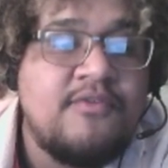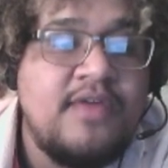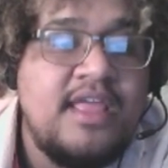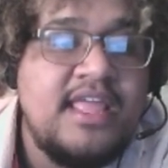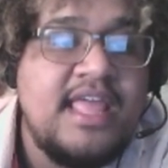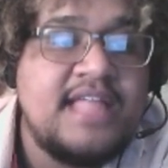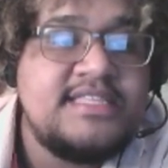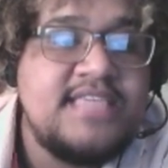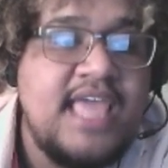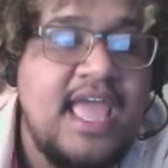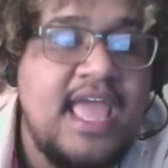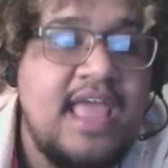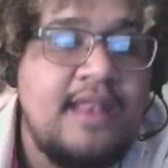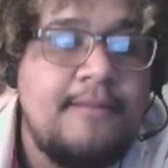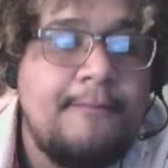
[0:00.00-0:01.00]
it gets
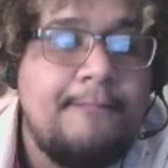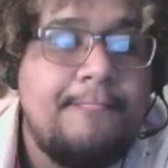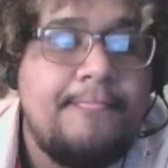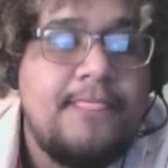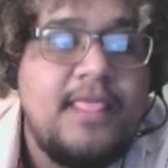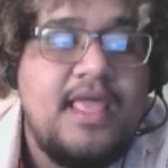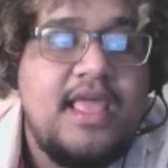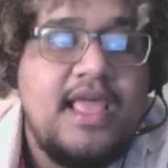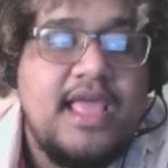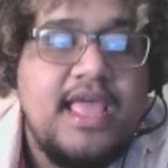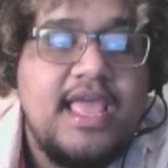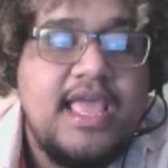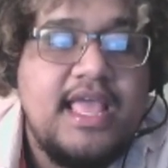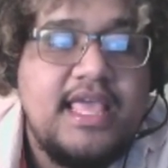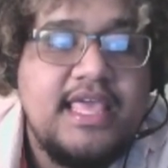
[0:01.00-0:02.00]
hit,
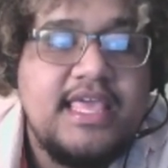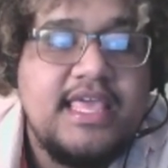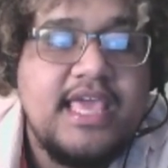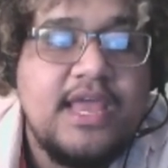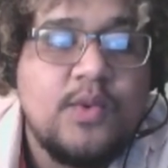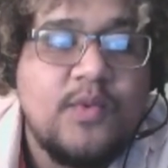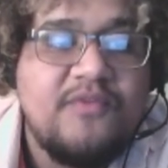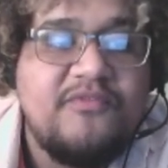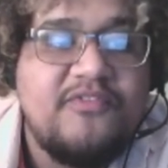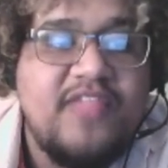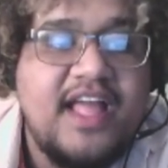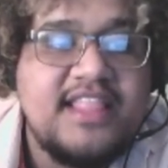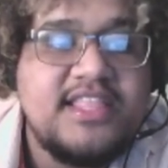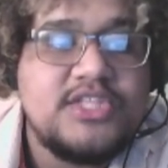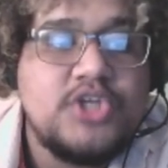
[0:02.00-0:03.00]
he can
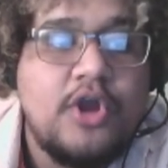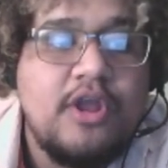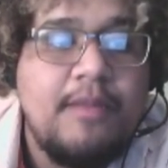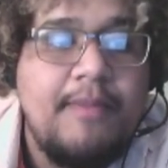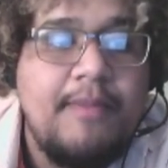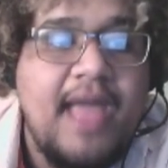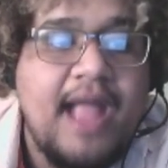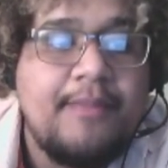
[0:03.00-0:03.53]
reflect the target back,